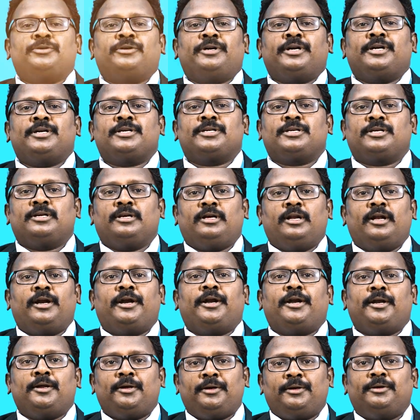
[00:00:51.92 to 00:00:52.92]
students,
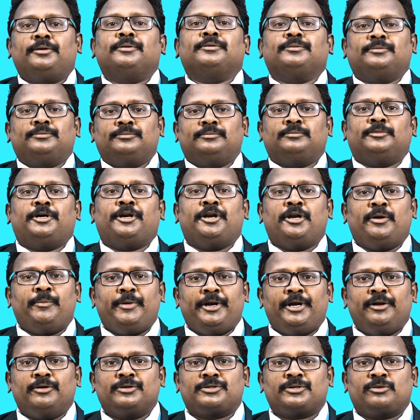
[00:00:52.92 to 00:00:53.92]
ilanti marine
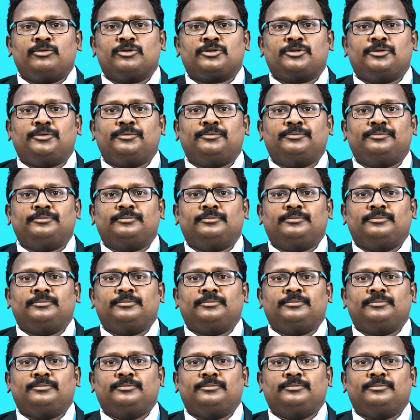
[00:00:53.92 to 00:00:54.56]
videos kosam,